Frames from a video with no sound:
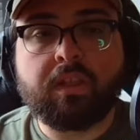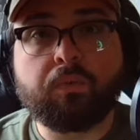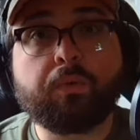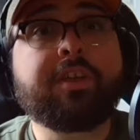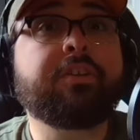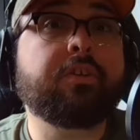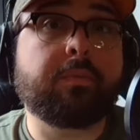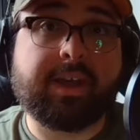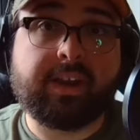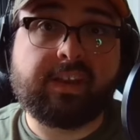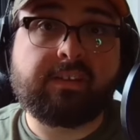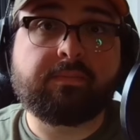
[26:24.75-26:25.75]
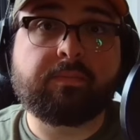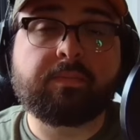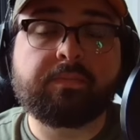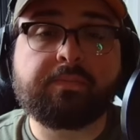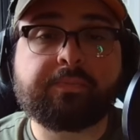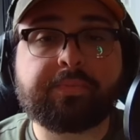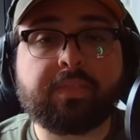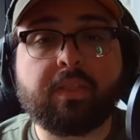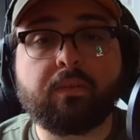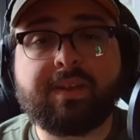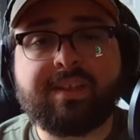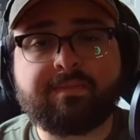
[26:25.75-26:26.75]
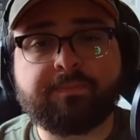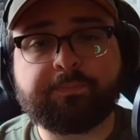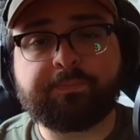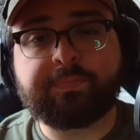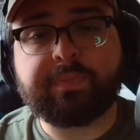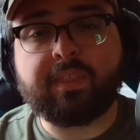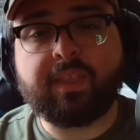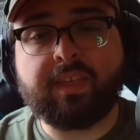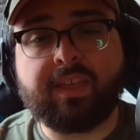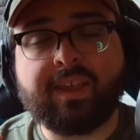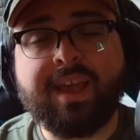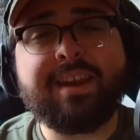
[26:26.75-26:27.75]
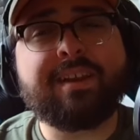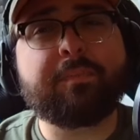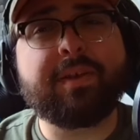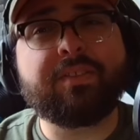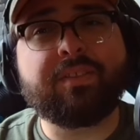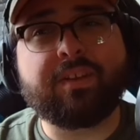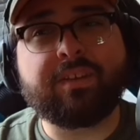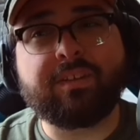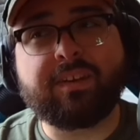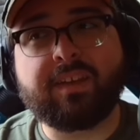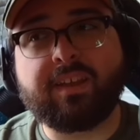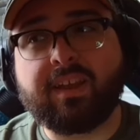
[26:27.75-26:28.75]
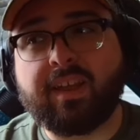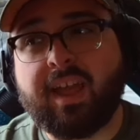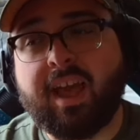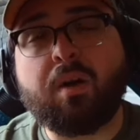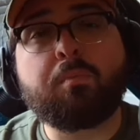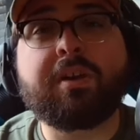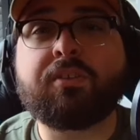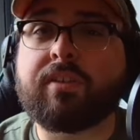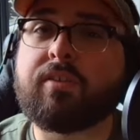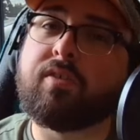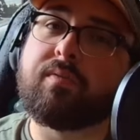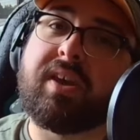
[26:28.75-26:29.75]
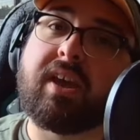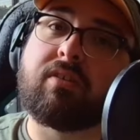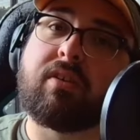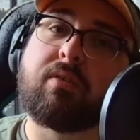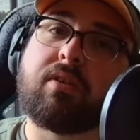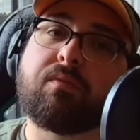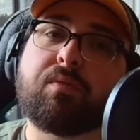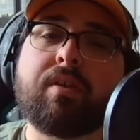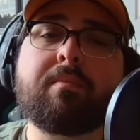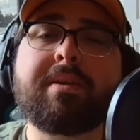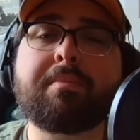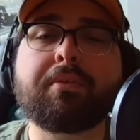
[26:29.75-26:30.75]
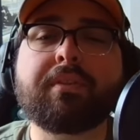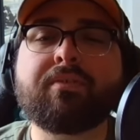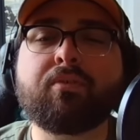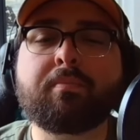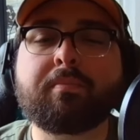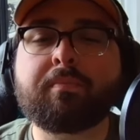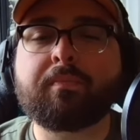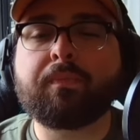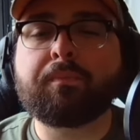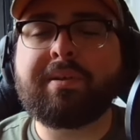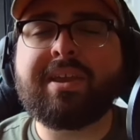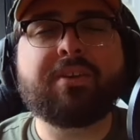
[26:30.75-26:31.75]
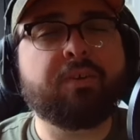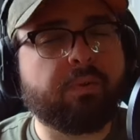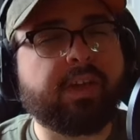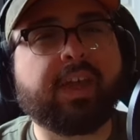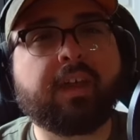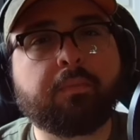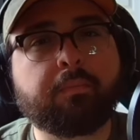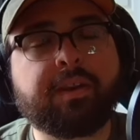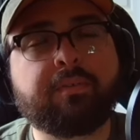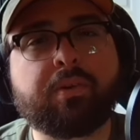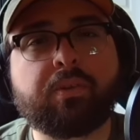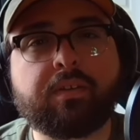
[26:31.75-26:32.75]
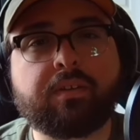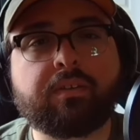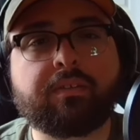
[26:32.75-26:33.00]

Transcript: What do you do about it? Well, it kind of depends on how much this affects you. Because for some people, this will be annoying, but it won't